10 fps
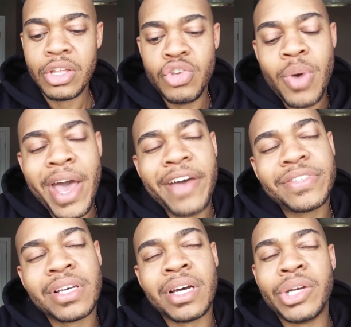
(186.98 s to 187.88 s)
You have
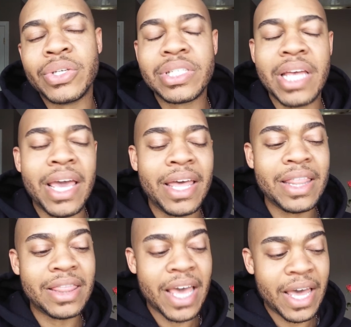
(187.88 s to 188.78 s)
to
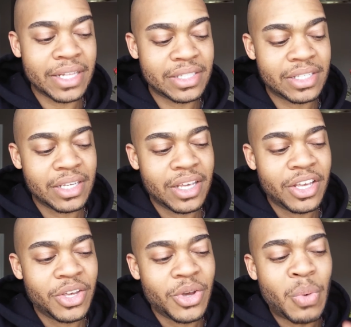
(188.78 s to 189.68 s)
understand that
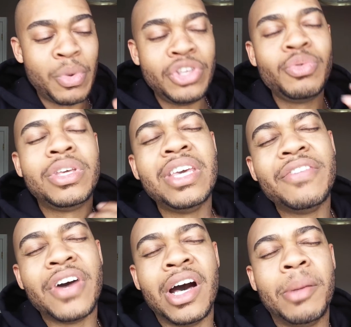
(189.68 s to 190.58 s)
when you
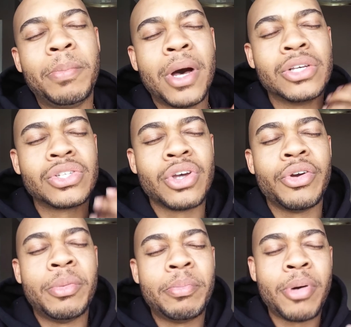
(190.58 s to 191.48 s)
give up a
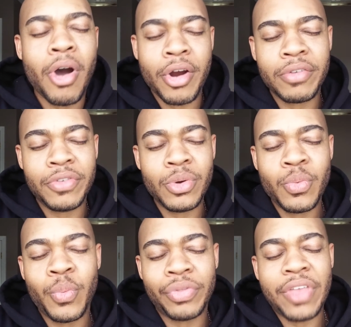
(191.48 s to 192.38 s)
certain part of you
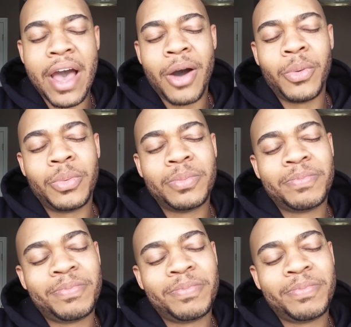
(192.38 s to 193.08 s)
without